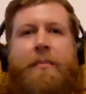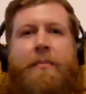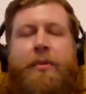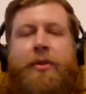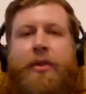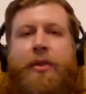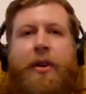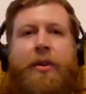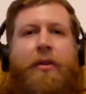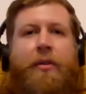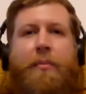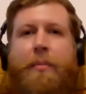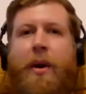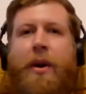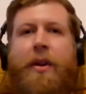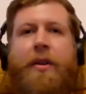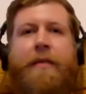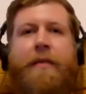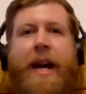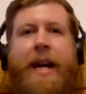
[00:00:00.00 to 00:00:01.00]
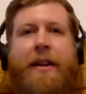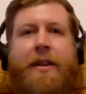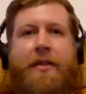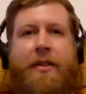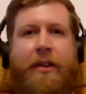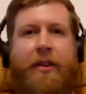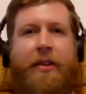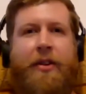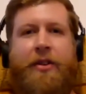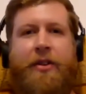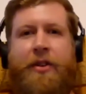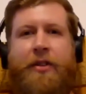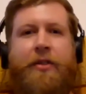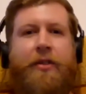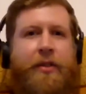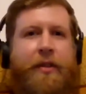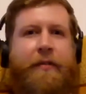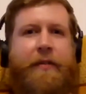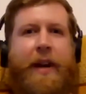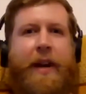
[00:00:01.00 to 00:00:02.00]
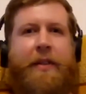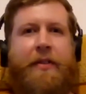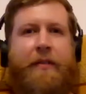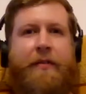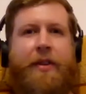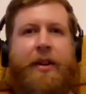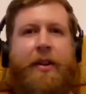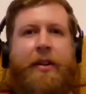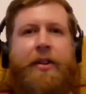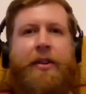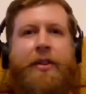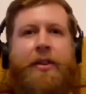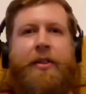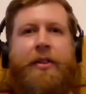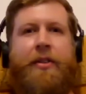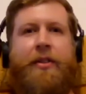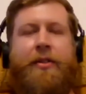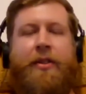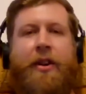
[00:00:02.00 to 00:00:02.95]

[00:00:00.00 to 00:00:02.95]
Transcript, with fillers: so called motivated delusions or defensive delusions.